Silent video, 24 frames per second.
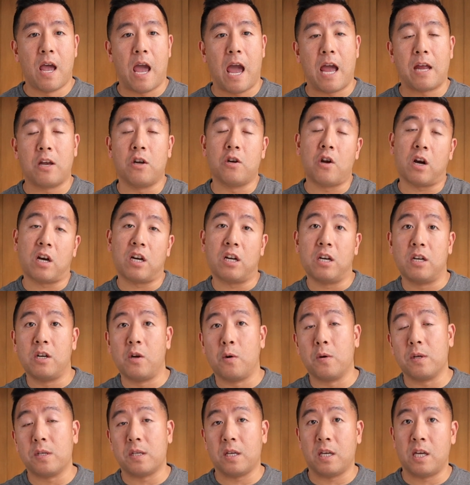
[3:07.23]
and you're not going to
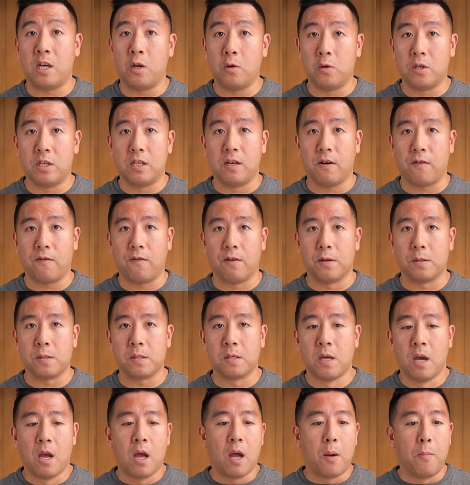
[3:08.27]
notice a huge
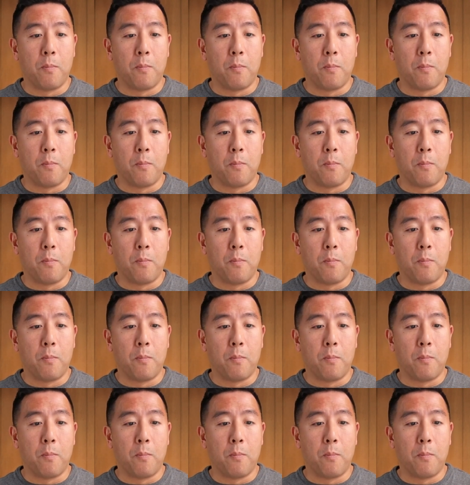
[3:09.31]
difference.